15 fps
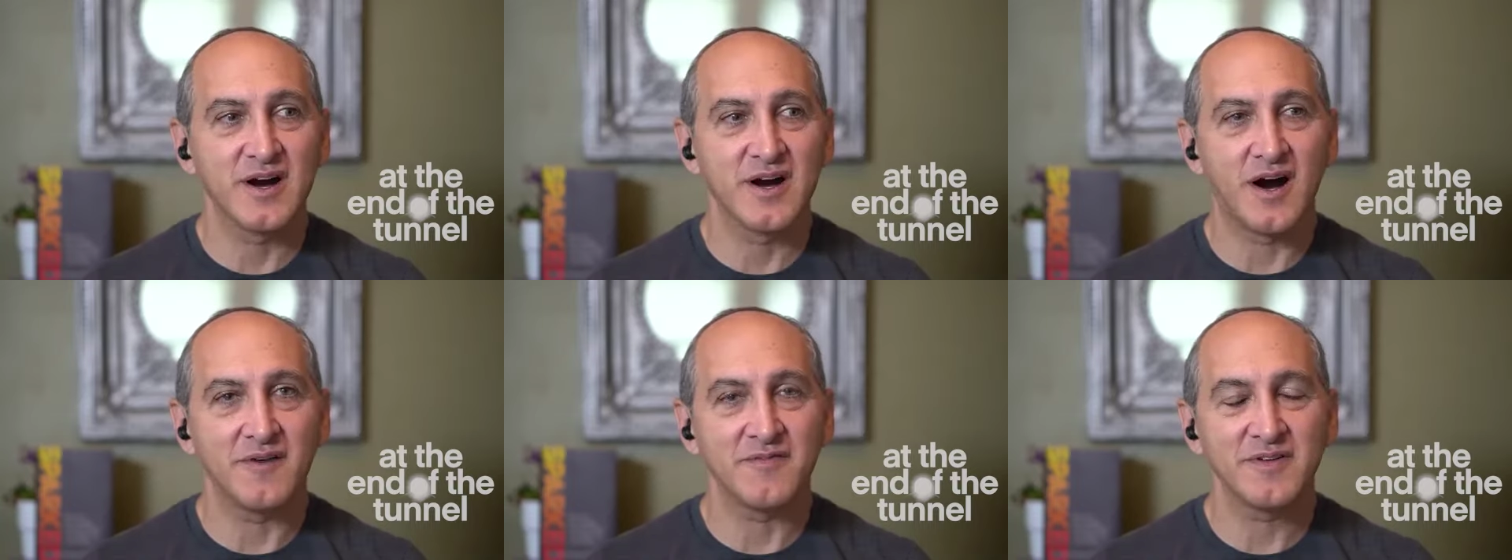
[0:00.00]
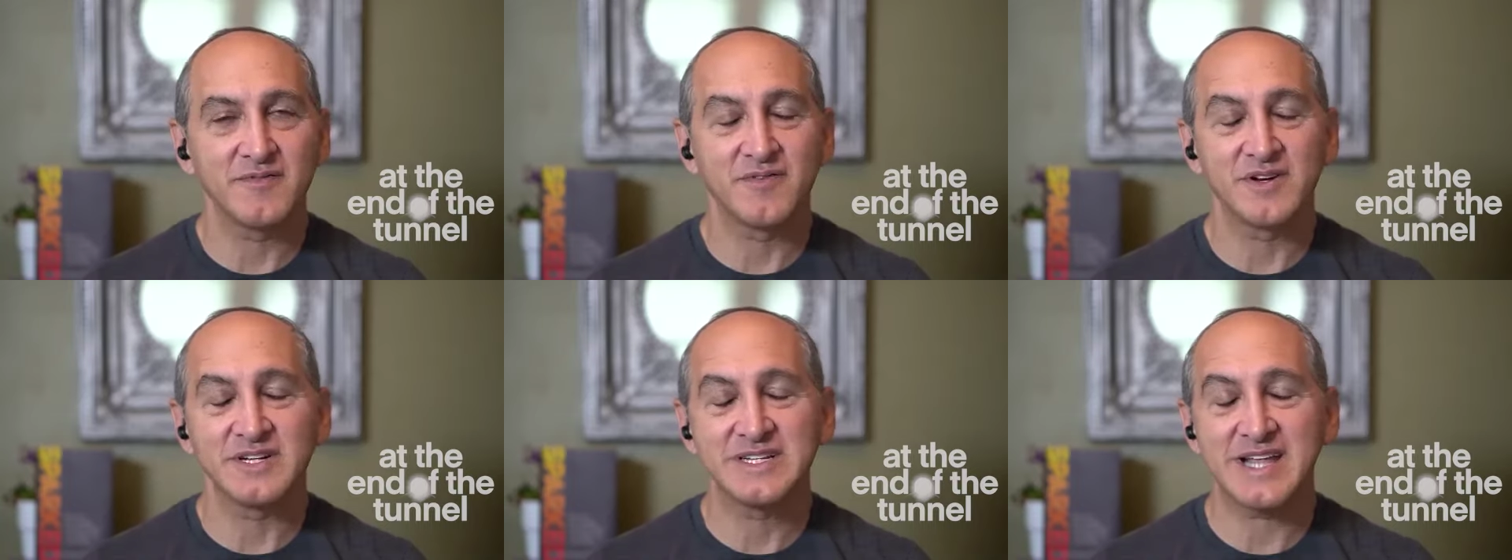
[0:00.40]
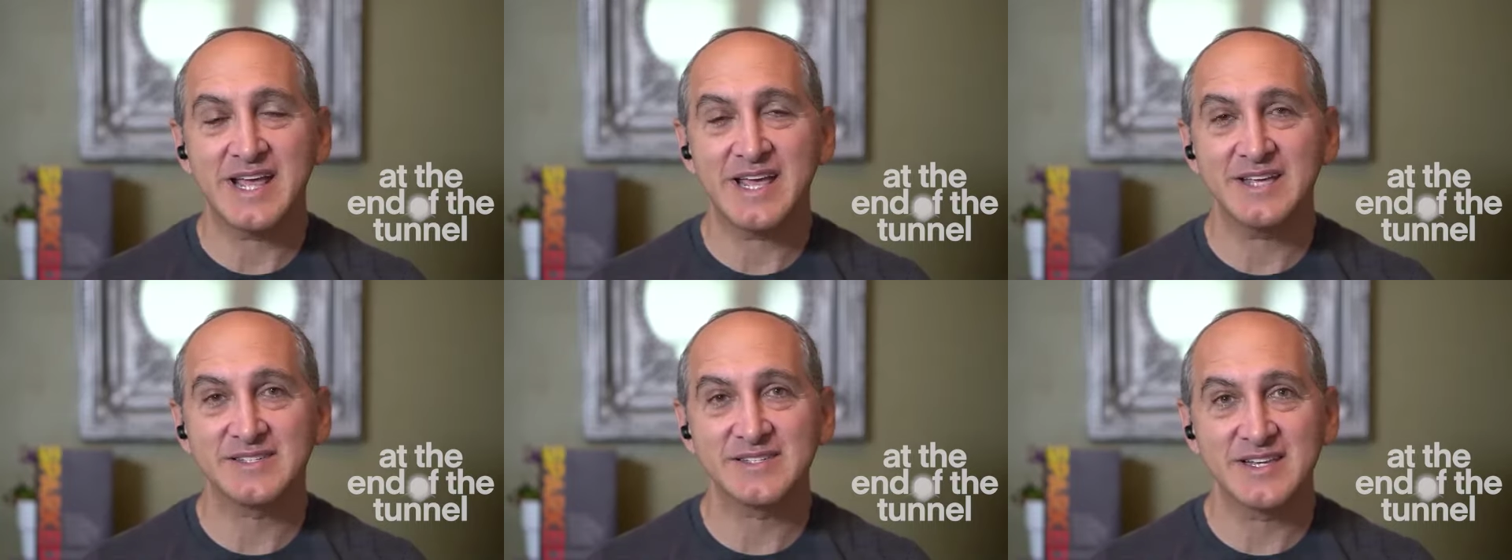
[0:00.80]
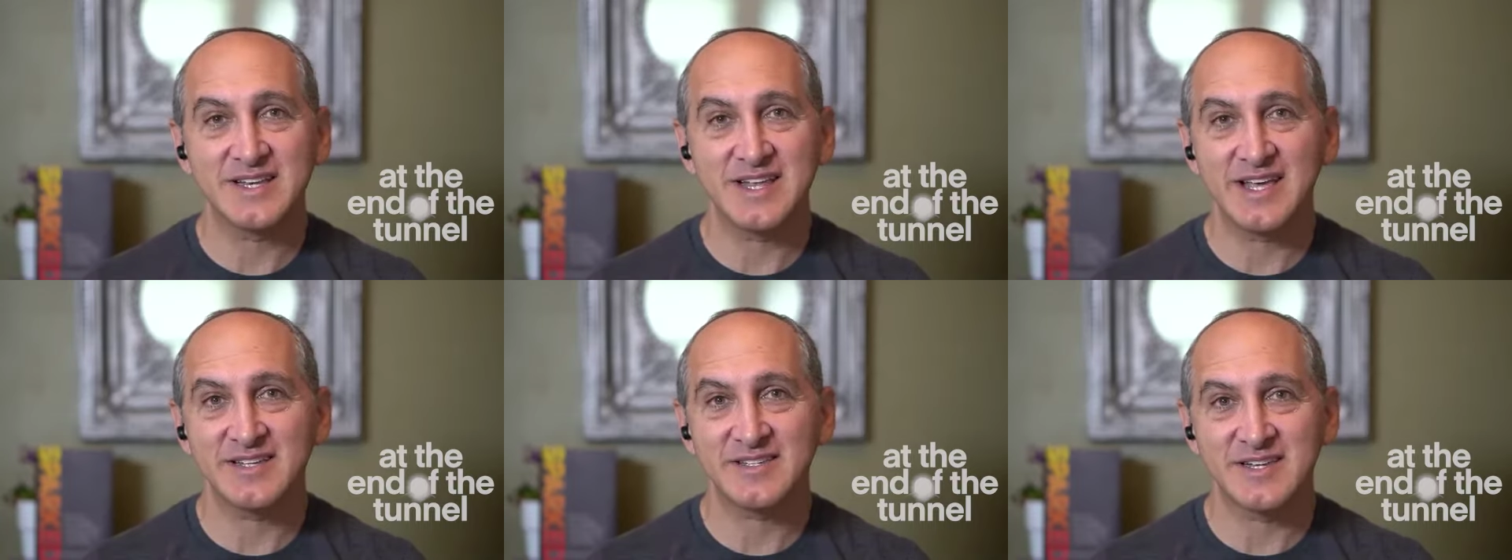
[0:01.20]
often for days and
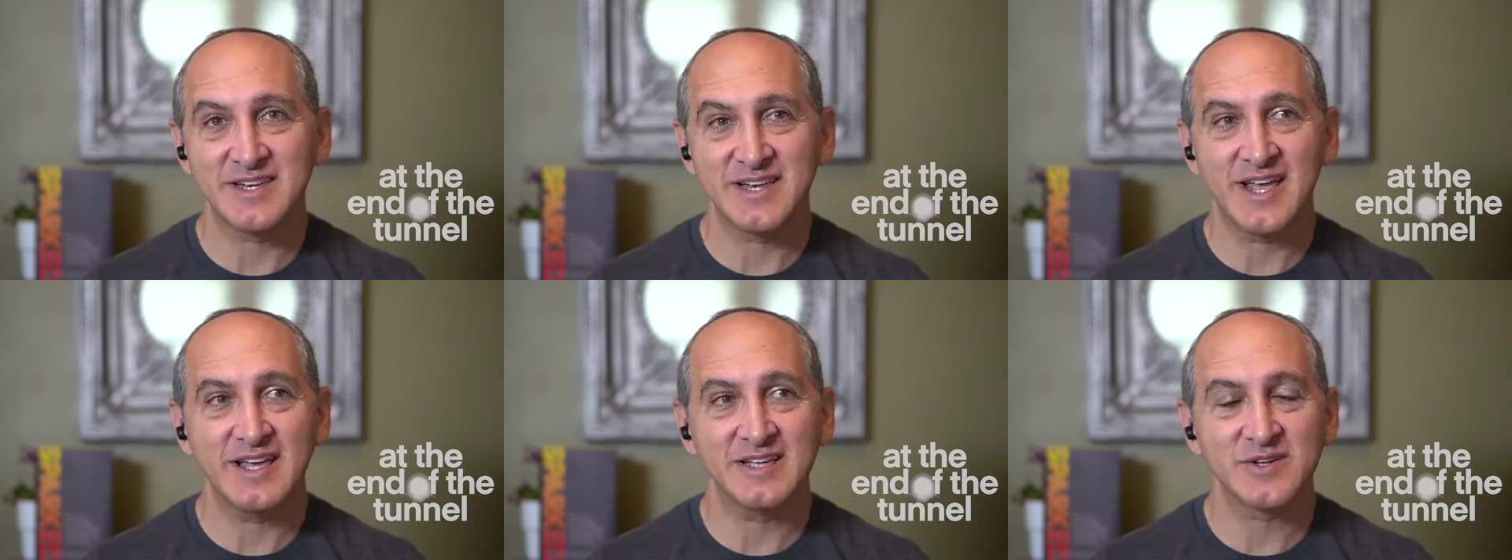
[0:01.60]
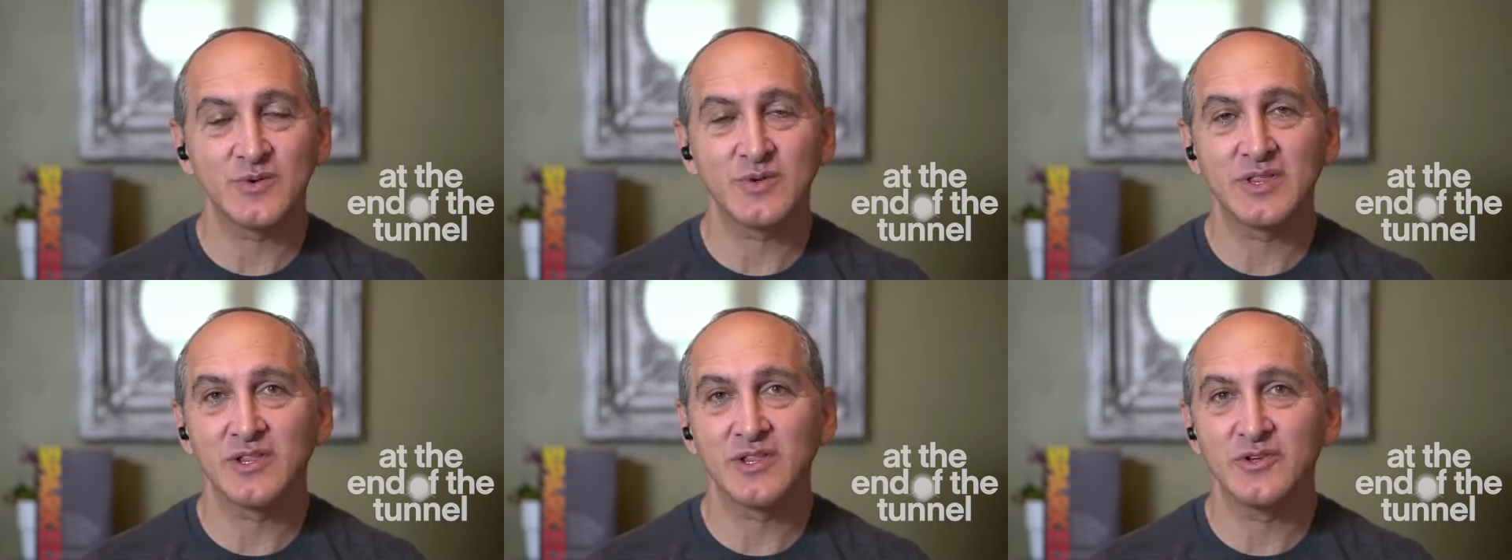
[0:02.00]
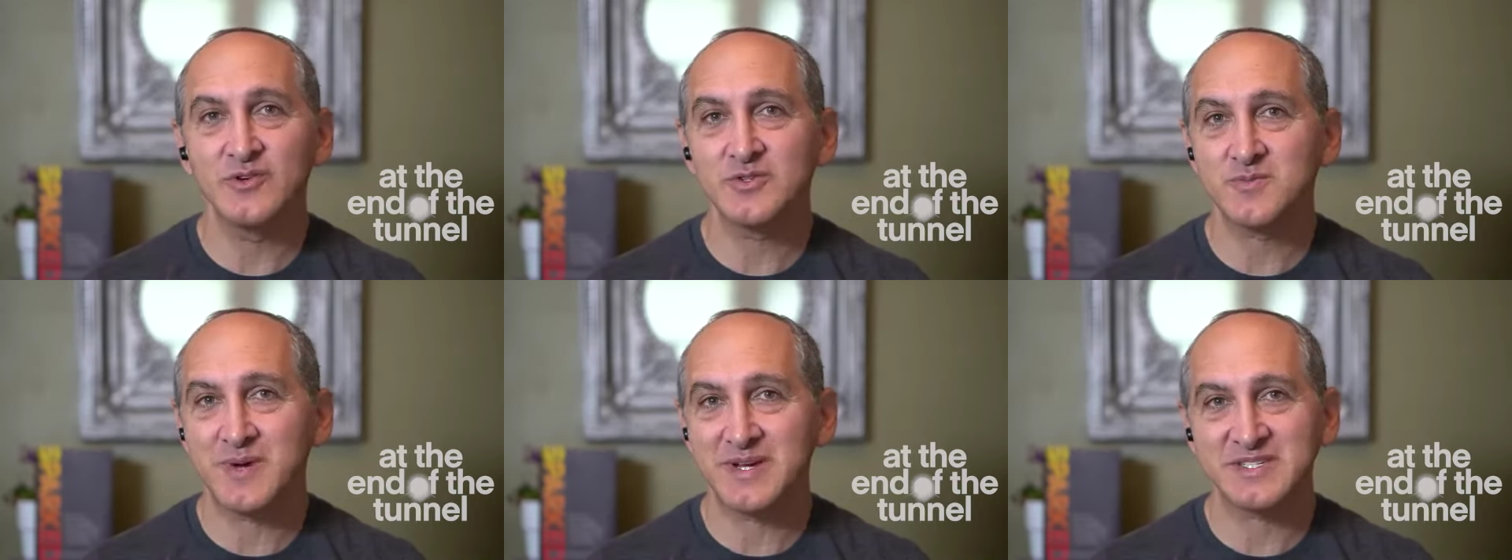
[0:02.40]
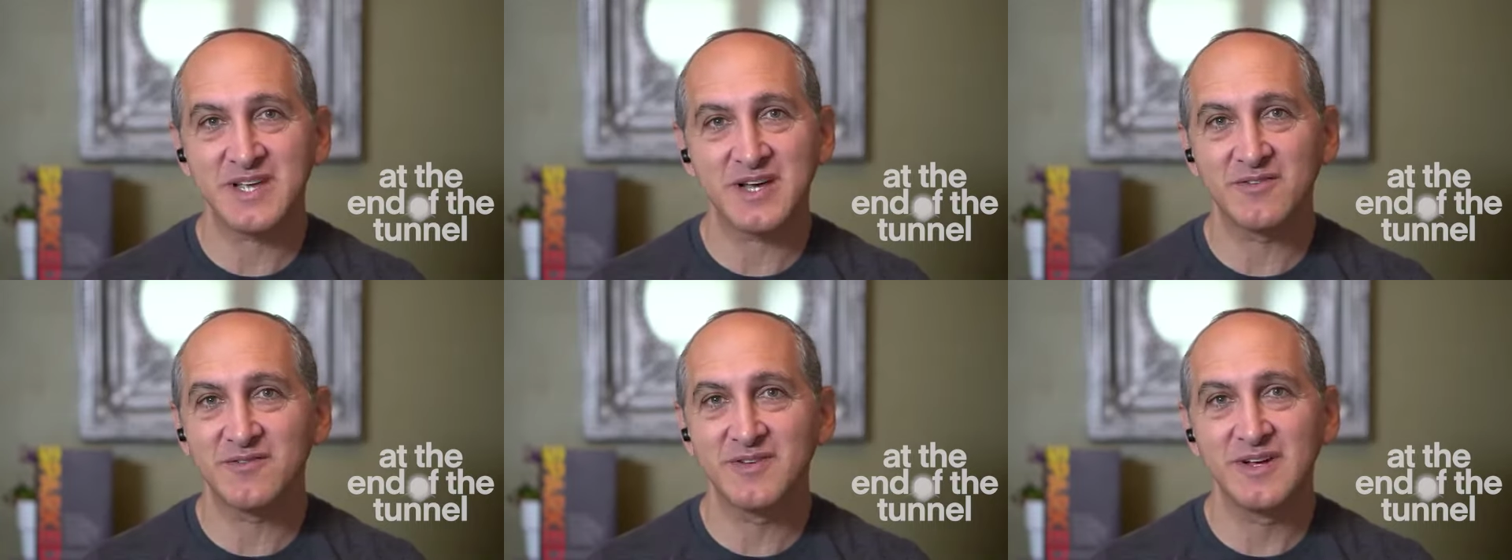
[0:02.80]
days and days. I would lose
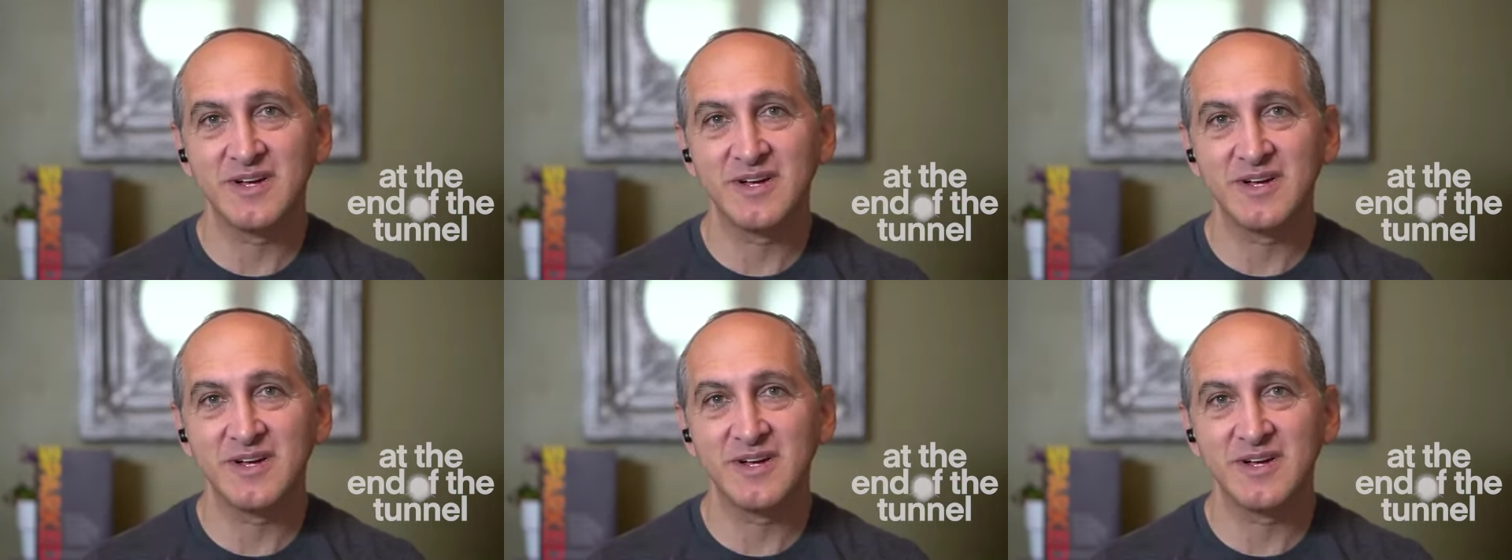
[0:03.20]
myself.